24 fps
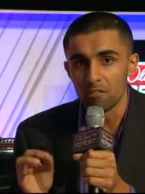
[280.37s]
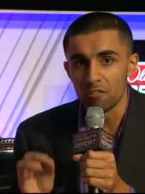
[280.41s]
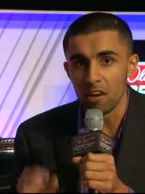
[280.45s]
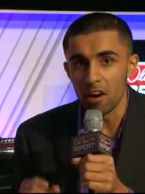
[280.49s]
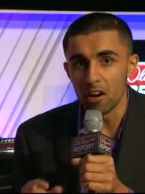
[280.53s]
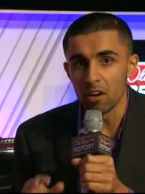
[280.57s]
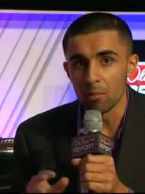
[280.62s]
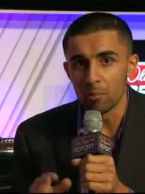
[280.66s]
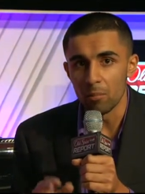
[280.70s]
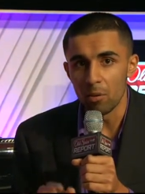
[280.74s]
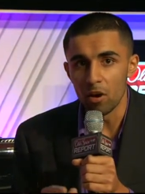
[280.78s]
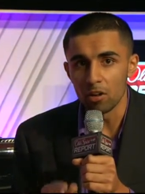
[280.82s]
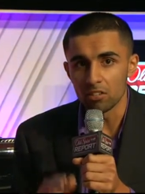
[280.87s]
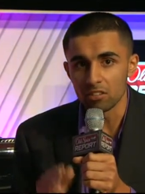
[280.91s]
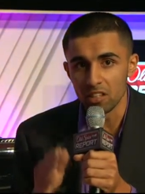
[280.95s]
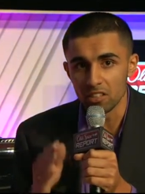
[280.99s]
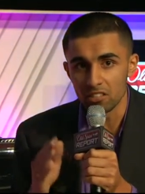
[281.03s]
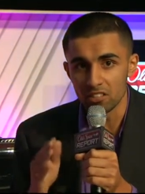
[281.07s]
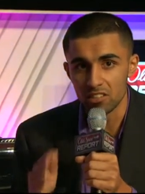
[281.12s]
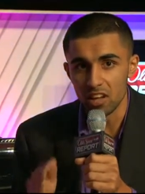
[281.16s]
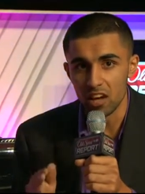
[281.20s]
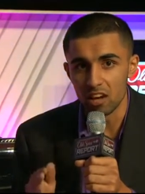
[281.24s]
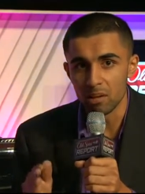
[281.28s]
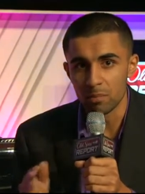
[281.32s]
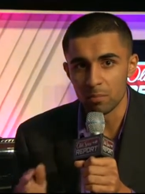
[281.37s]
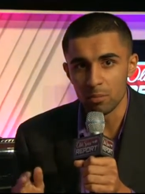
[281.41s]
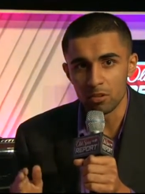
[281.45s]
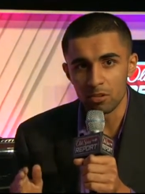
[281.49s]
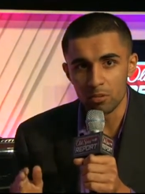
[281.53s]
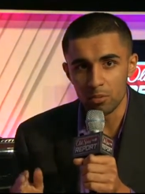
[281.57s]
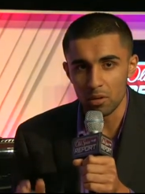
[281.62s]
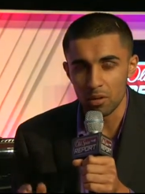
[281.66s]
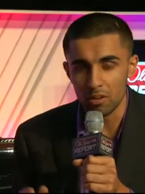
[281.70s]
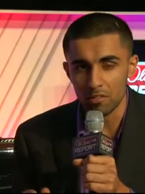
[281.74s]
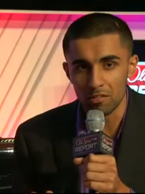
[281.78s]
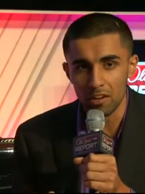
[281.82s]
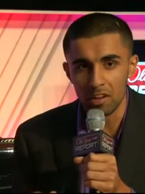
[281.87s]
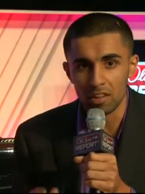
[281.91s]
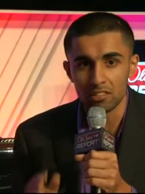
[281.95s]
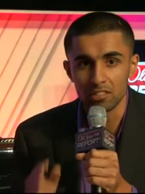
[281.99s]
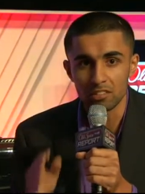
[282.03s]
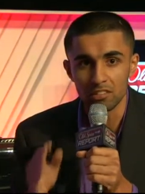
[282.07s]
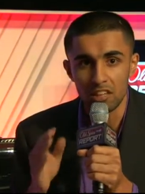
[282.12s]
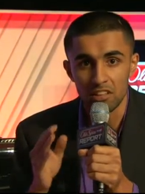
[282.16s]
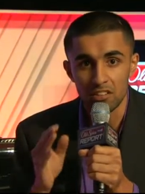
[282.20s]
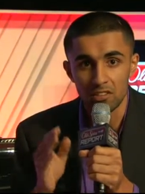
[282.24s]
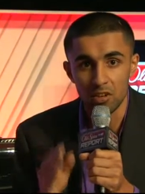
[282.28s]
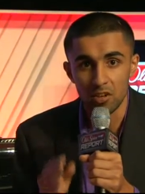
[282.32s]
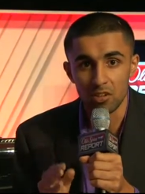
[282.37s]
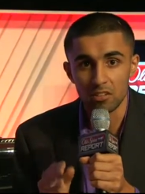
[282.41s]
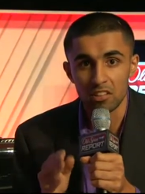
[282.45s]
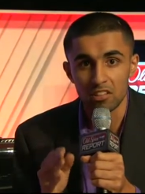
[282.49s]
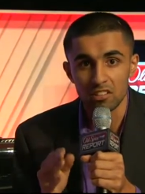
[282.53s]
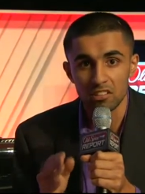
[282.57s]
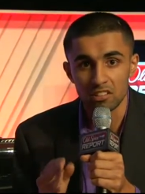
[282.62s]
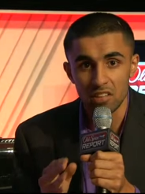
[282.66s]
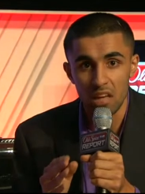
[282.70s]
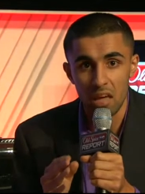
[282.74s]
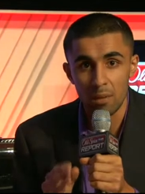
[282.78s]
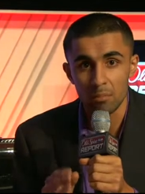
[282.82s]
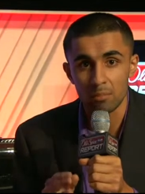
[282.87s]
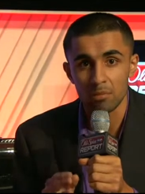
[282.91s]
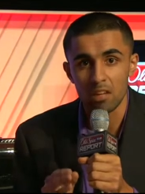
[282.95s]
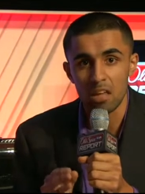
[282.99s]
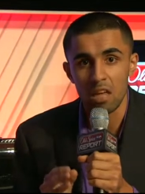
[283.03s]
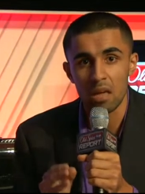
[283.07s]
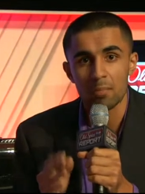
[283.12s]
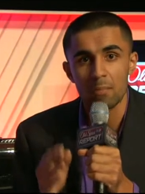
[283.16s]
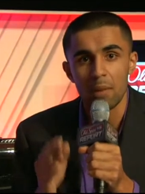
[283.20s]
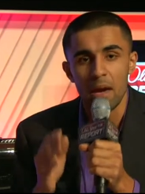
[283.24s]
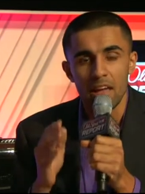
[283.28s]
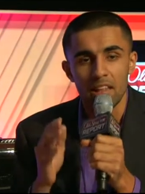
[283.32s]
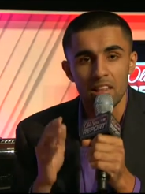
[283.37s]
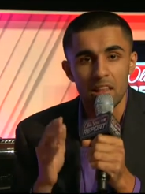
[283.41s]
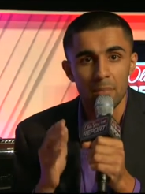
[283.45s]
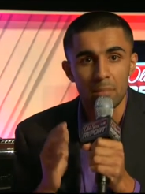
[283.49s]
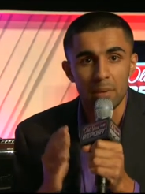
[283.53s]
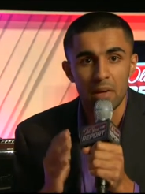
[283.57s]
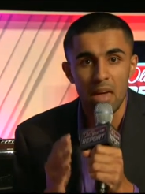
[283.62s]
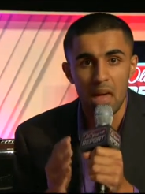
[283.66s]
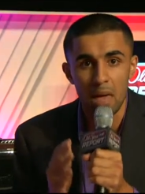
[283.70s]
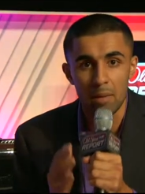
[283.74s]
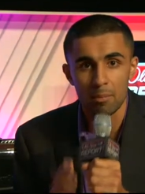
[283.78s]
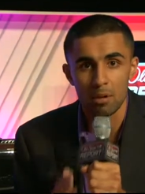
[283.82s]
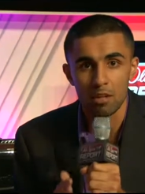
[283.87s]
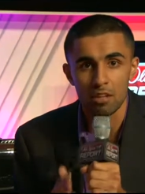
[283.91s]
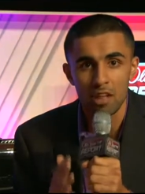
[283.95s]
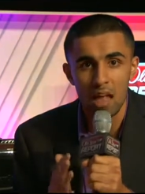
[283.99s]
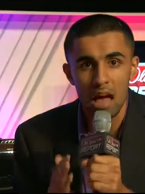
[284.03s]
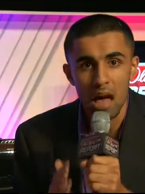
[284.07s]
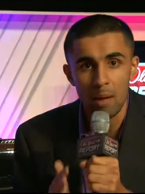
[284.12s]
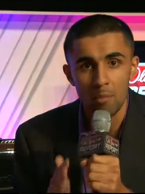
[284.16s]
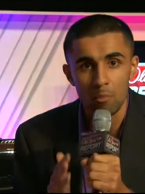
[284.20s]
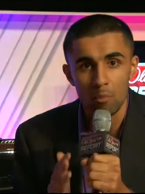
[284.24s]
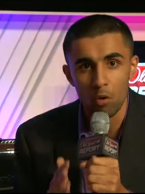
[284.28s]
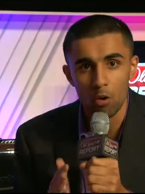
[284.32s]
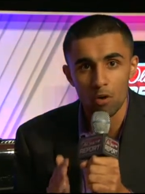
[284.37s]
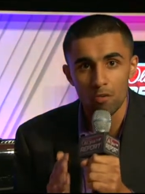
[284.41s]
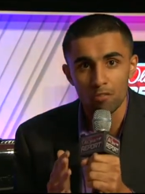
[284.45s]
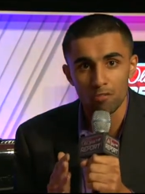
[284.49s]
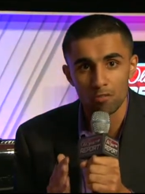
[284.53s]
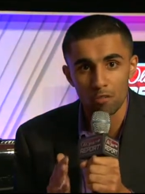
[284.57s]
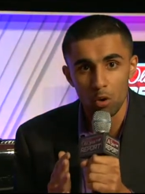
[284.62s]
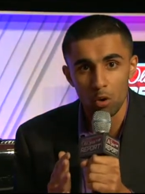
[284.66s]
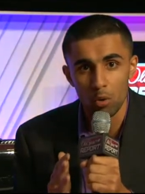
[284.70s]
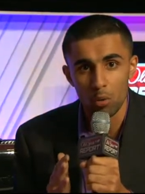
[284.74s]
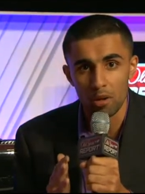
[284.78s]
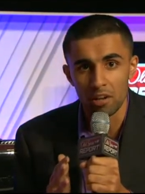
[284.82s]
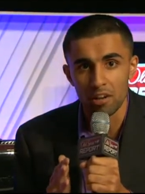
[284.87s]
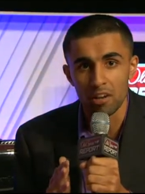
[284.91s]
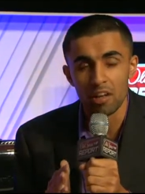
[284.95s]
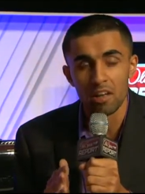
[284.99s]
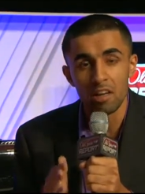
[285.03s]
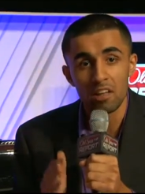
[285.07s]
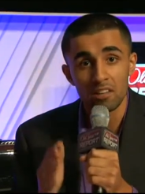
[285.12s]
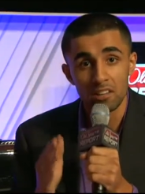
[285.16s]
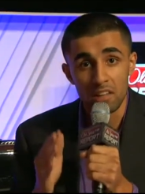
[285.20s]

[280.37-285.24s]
Final Boss has done in between events. They took the same team and they became a lot more fluid.